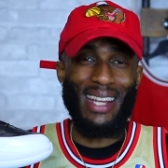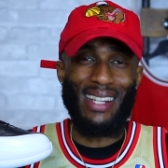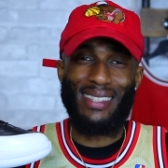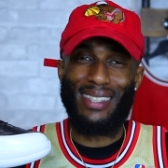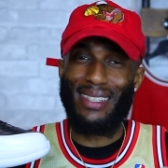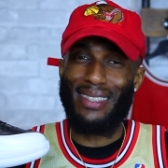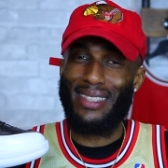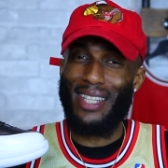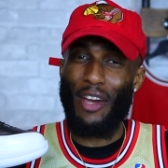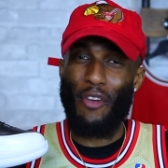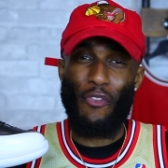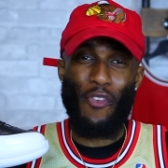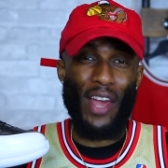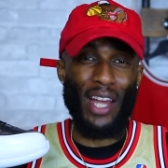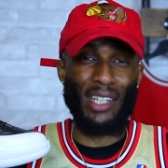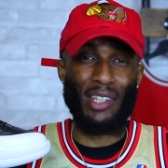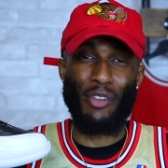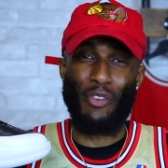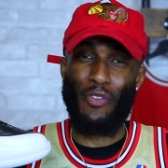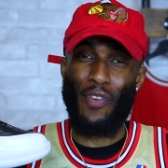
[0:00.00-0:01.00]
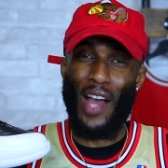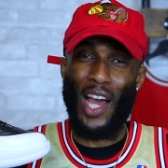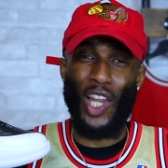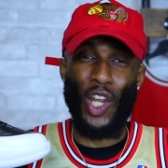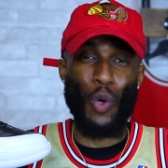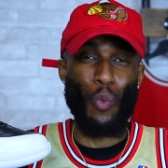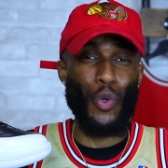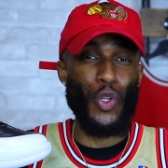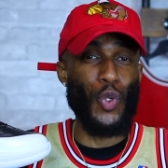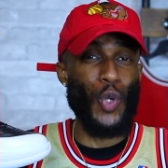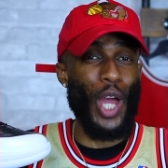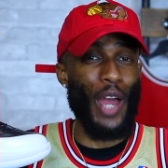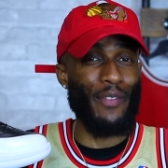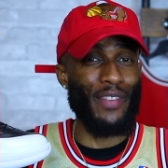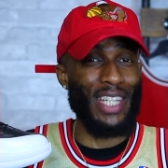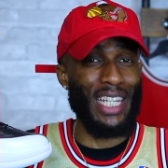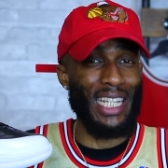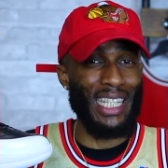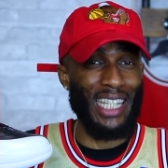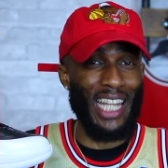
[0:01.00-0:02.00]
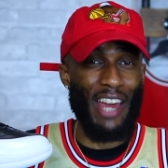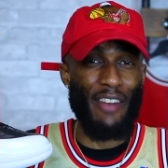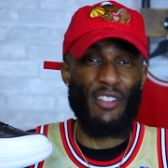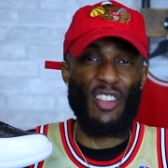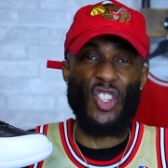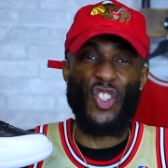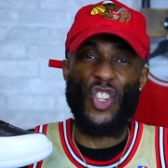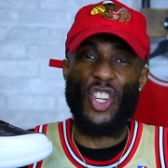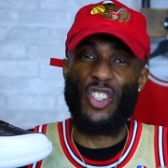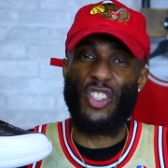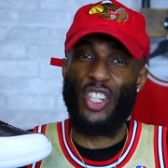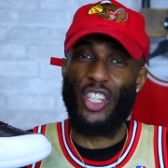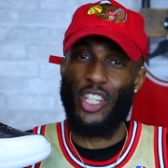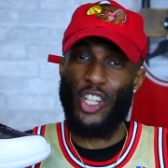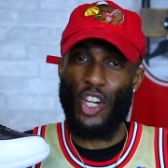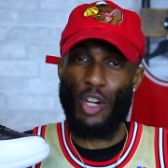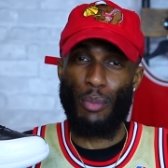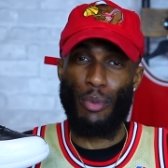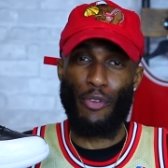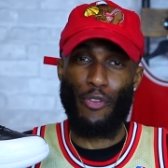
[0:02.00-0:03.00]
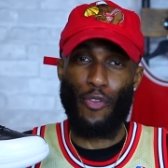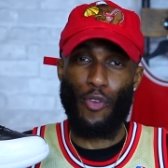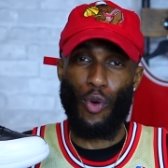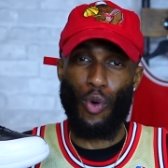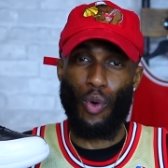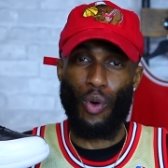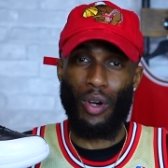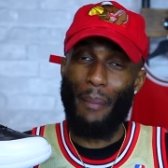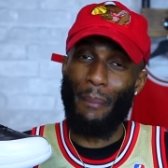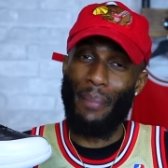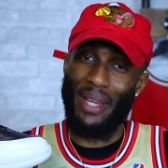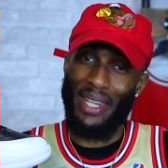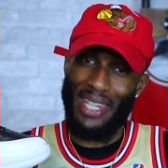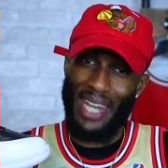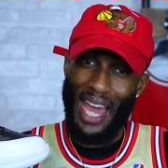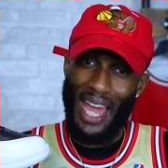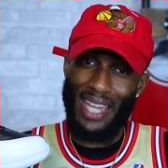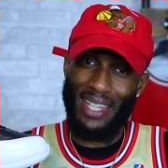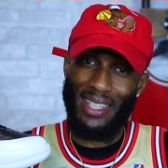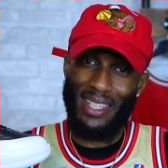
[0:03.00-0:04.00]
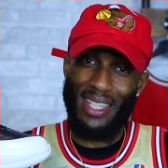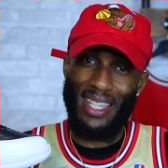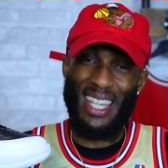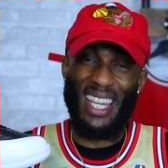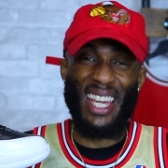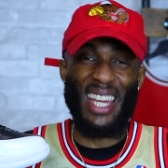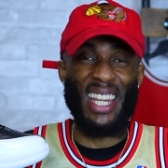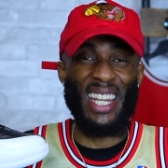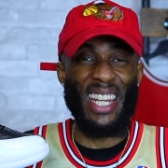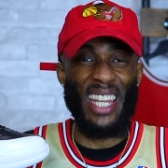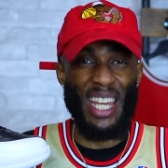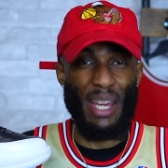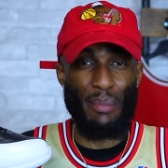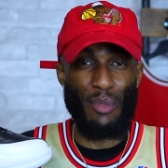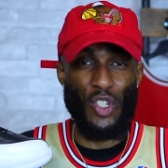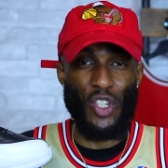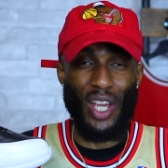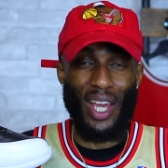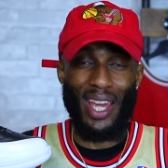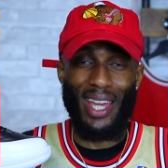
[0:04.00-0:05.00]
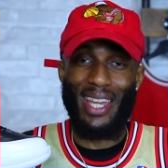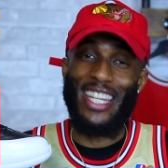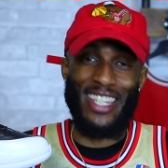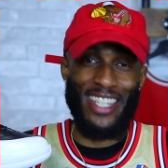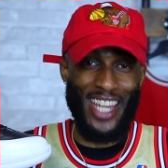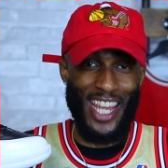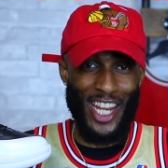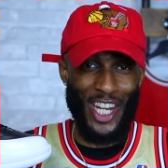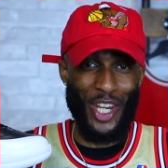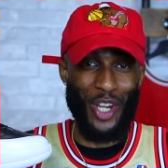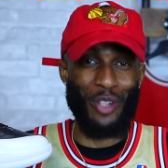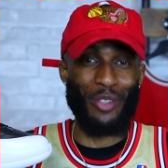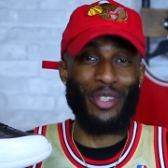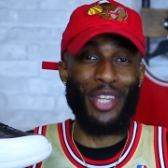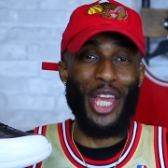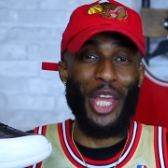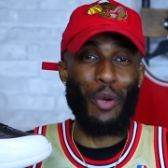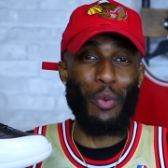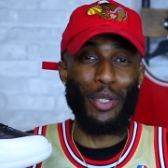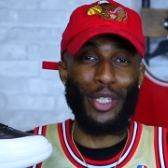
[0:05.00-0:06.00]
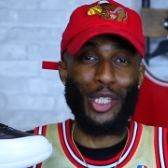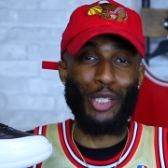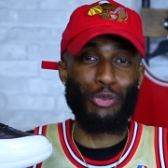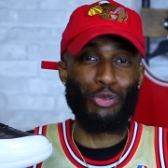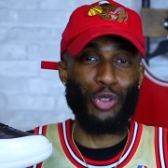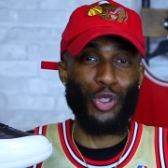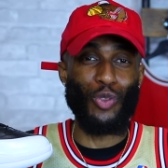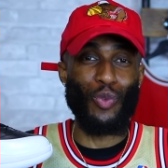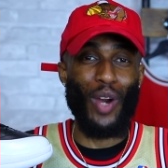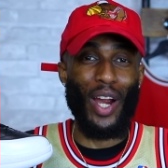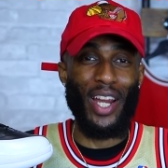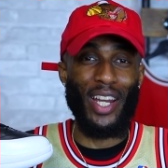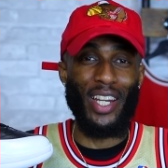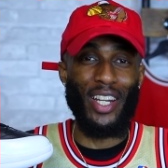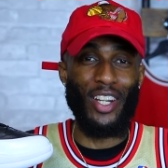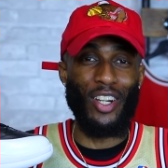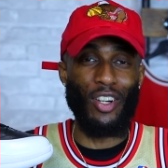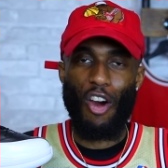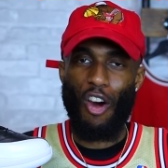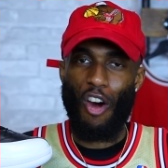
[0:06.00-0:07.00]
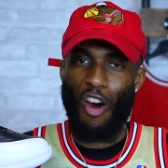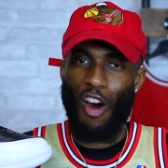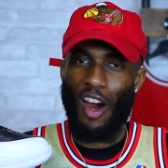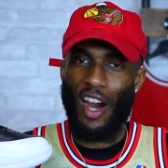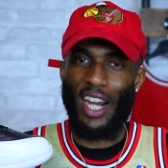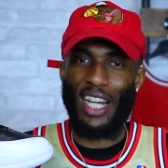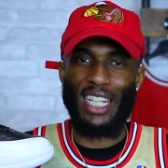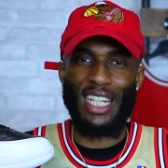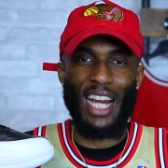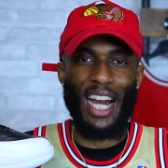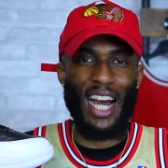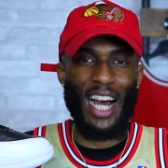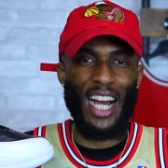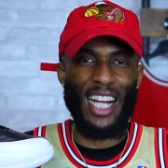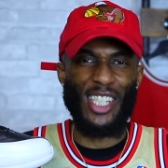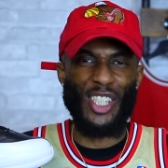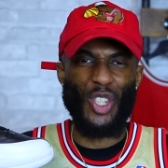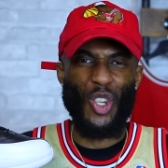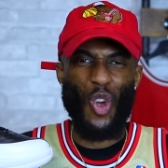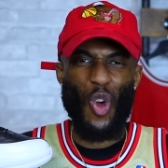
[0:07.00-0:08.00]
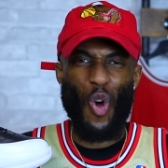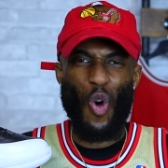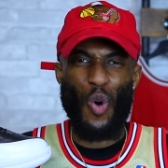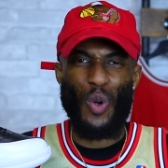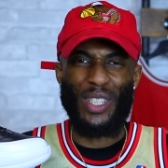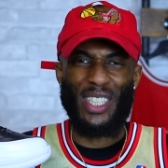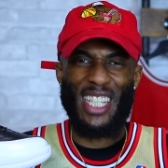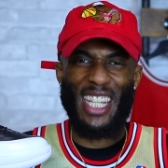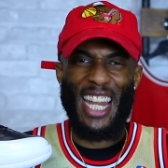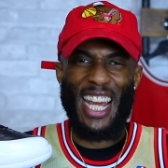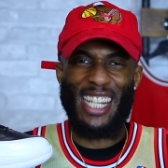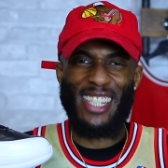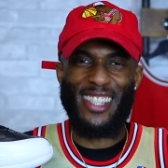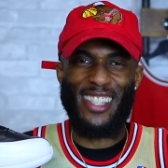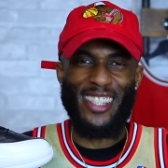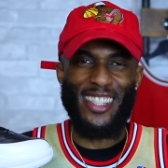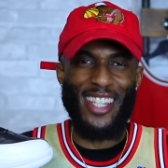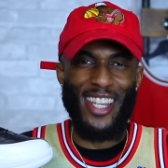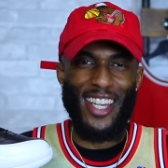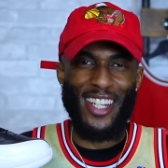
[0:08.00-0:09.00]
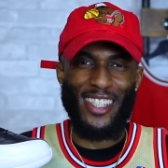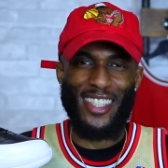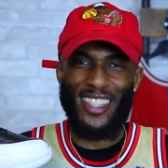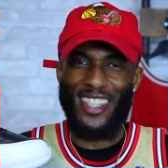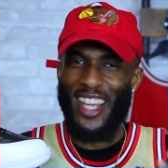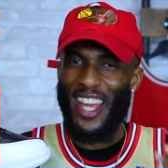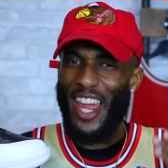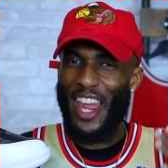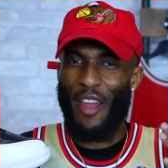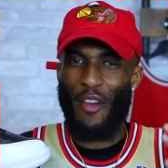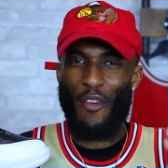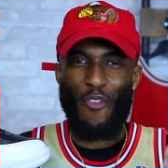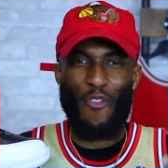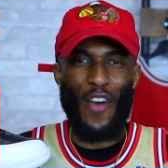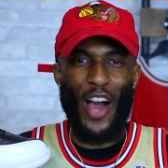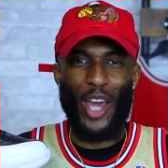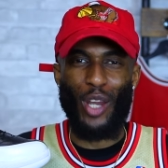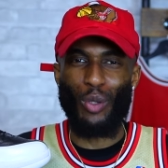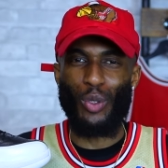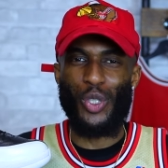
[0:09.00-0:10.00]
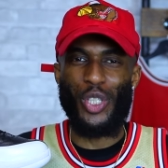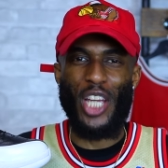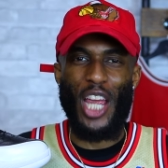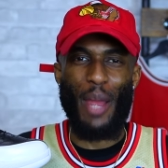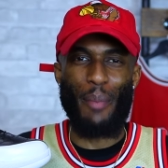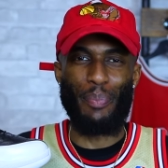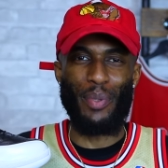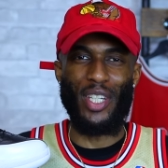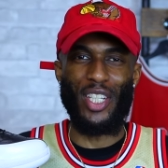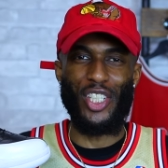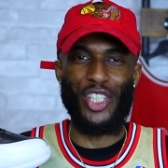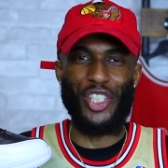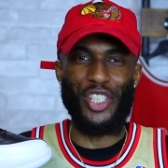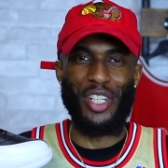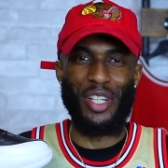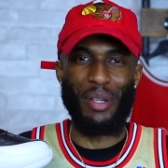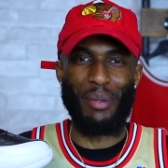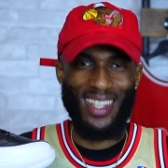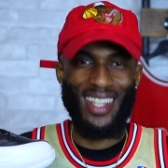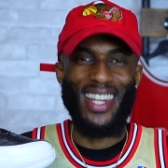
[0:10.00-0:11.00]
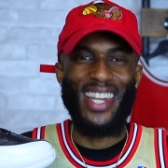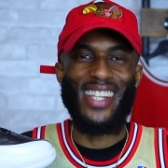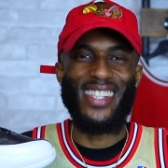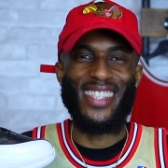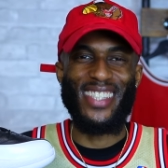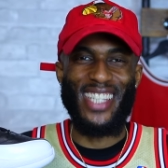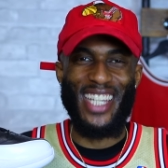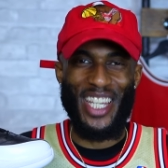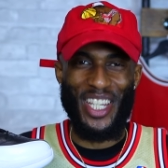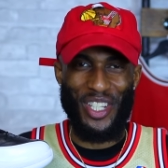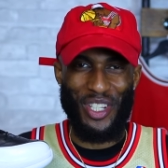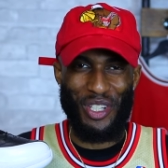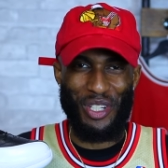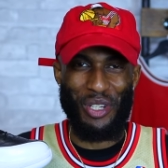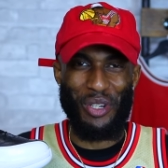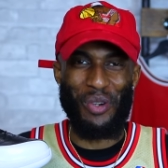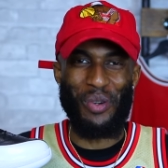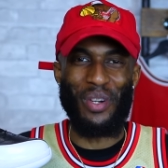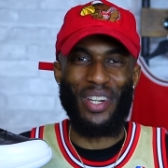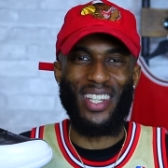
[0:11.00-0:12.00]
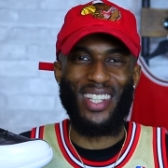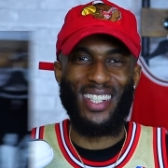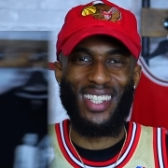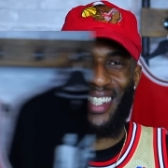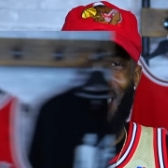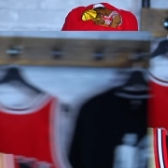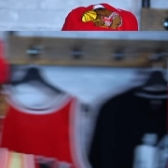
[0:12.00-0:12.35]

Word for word: It's a tough act to follow when you have the 11s just a year before, but Nike and MJ did their thing with this one right here. All right, guys, onto that six and final championship. Let's get into it.